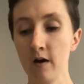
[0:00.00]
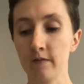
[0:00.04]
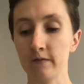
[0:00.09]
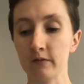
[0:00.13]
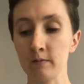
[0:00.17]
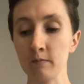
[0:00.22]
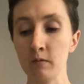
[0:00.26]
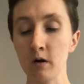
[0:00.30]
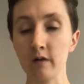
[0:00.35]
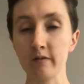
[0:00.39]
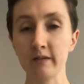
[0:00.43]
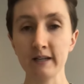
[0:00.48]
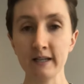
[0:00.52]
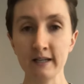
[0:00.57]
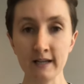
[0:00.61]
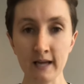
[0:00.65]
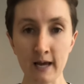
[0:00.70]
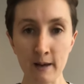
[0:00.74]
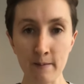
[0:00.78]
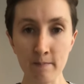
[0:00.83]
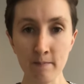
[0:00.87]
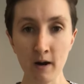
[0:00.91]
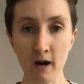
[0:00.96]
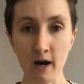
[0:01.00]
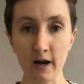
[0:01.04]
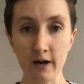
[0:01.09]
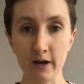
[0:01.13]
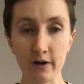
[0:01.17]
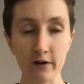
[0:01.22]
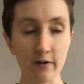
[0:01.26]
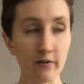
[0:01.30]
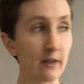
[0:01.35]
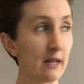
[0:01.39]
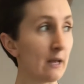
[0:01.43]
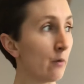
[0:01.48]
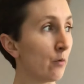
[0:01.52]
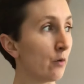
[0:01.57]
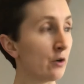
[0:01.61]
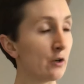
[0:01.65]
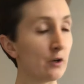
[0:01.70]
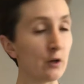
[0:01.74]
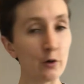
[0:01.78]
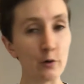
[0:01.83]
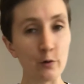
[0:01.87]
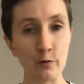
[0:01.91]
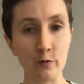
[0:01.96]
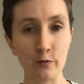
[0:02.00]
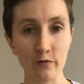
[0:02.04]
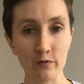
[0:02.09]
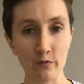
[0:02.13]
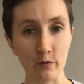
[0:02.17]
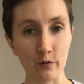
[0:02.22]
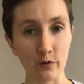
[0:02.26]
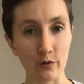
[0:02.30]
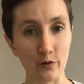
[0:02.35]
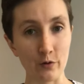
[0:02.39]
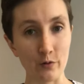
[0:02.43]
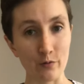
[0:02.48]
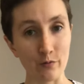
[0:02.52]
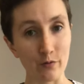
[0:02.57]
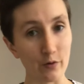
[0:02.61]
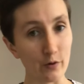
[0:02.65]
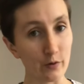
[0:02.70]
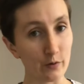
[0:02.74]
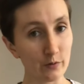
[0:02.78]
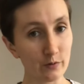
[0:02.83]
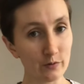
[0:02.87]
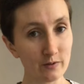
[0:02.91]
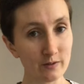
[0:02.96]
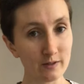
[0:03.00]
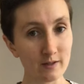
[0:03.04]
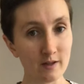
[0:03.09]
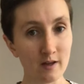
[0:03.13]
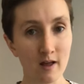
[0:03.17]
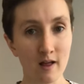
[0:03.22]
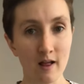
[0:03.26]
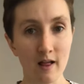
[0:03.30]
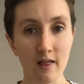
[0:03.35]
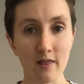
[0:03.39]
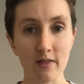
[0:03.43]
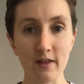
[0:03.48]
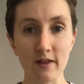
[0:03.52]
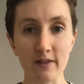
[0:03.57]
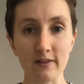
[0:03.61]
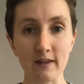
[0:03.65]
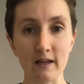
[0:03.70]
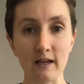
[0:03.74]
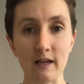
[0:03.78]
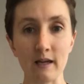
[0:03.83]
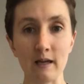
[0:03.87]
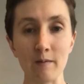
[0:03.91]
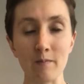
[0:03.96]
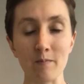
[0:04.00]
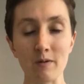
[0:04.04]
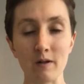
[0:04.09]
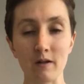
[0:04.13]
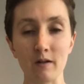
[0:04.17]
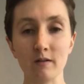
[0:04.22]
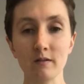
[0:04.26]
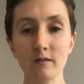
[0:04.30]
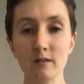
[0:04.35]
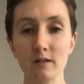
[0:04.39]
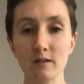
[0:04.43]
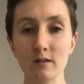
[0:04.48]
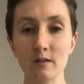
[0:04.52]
For Mauryan Empire, they were known for the roads that they built.